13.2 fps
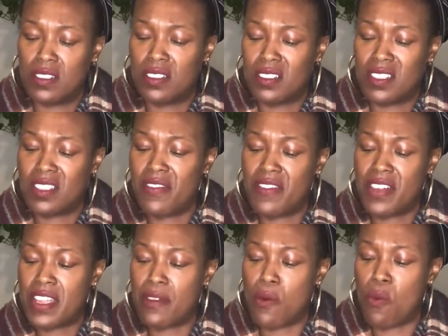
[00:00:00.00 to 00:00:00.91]
It's a
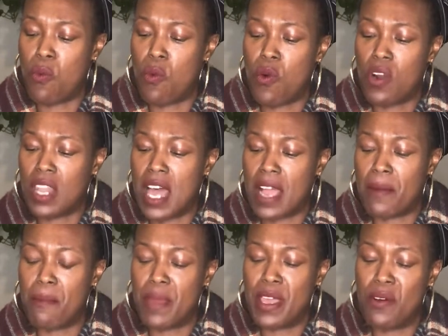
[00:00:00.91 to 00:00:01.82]
fucking warlock
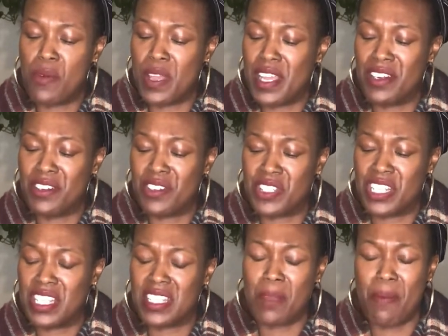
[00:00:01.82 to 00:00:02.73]
male
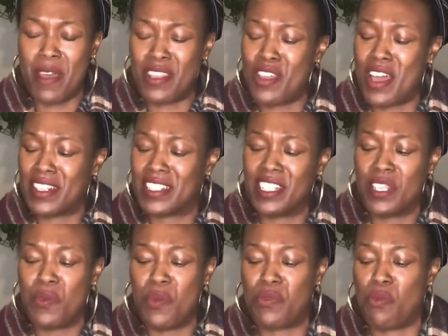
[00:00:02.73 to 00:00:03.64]
energy. Somebody y'all
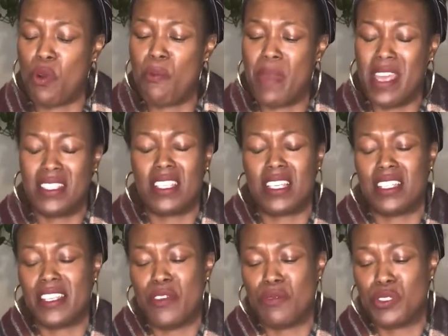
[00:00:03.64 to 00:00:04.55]
dealing with
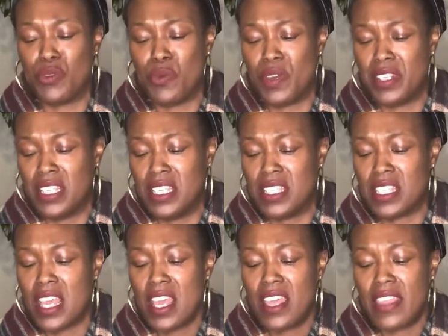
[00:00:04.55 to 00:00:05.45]
romantically who's doing this.
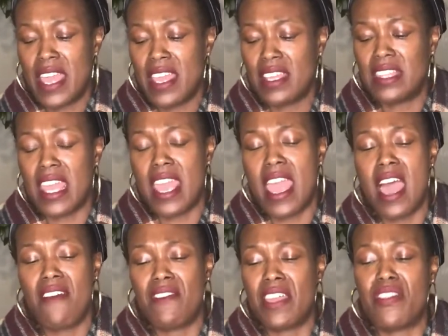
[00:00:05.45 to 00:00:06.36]
They
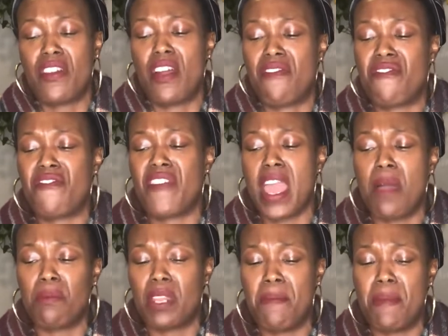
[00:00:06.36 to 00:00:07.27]
have either a
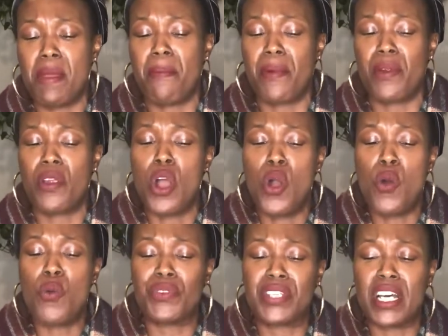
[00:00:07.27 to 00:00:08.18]
family member
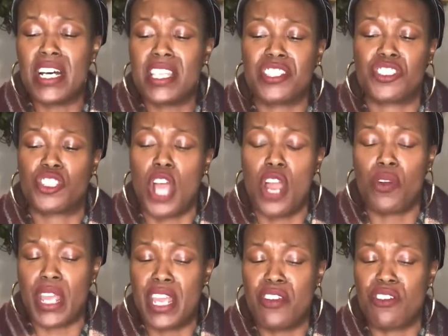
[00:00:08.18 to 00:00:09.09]
who does
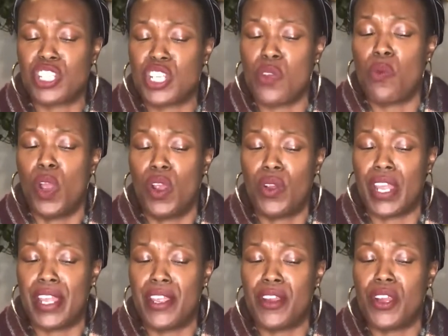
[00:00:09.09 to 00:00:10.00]
dark energy work
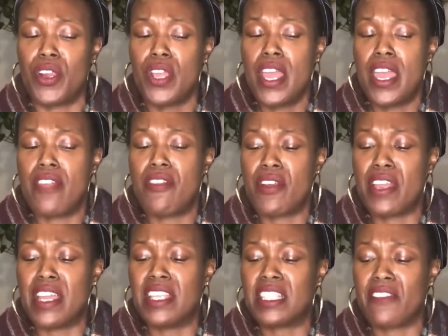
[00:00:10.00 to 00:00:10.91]
here, and they're
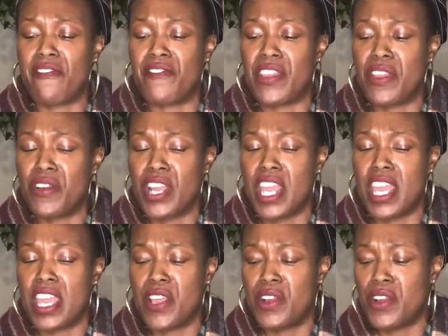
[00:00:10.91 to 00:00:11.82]
interfering
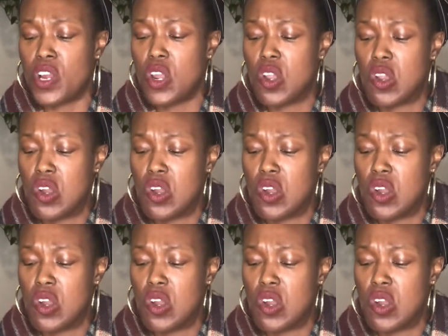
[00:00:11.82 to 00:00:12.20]
here.